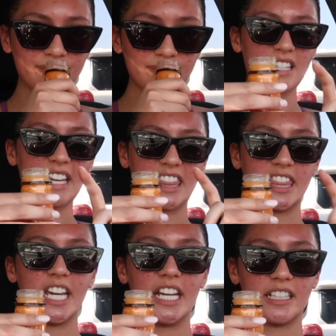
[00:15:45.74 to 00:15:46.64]
It's like
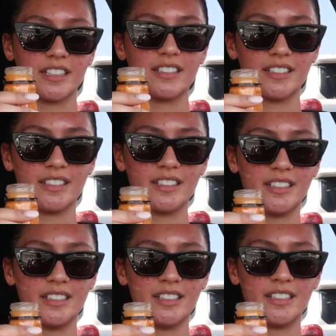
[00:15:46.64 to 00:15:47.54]
thick.
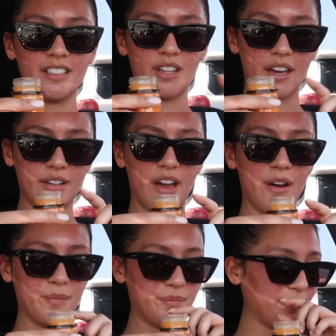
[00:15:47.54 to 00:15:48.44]
So I don't
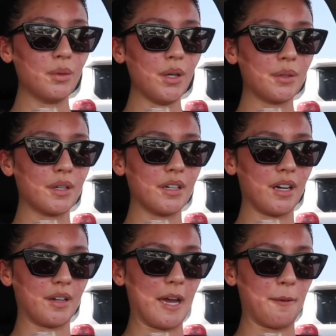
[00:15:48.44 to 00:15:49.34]
know. Woo.
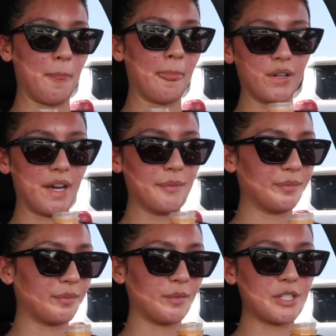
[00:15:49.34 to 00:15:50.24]
Okay. Okay.
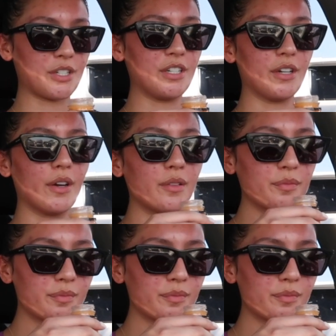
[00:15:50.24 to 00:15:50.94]
We're just gonna do it.